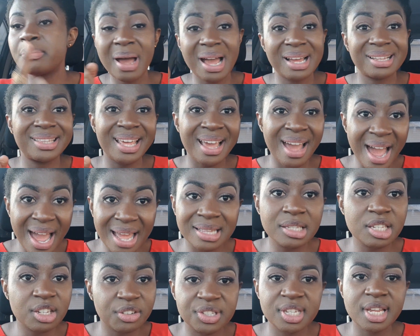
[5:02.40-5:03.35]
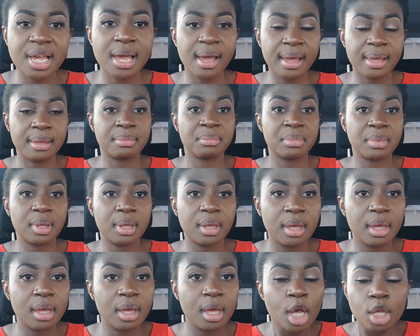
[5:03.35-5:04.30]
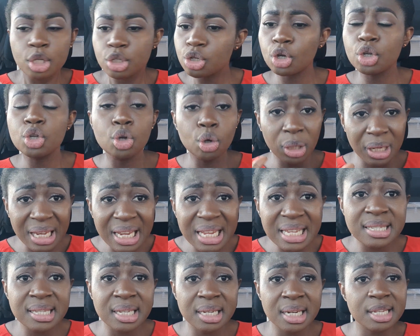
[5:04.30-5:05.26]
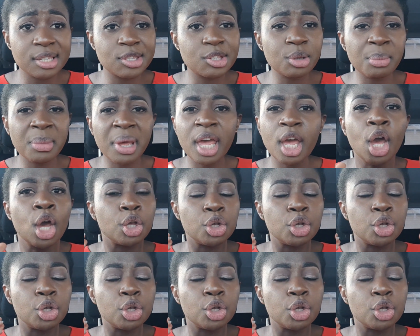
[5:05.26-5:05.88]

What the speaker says: back the hands of time. So you listening to me,